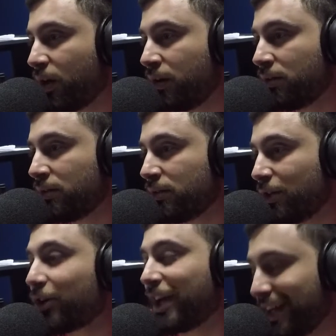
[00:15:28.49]
Yeah, I'd
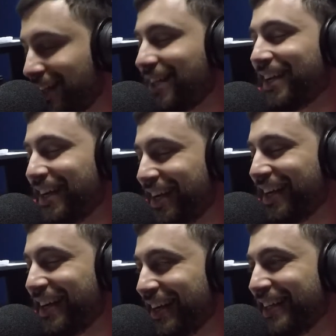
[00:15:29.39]
argue with her big
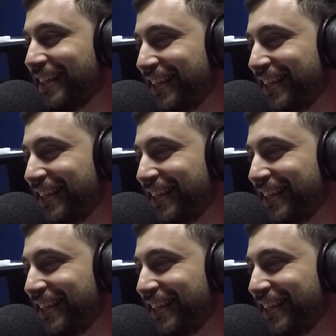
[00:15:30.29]
time.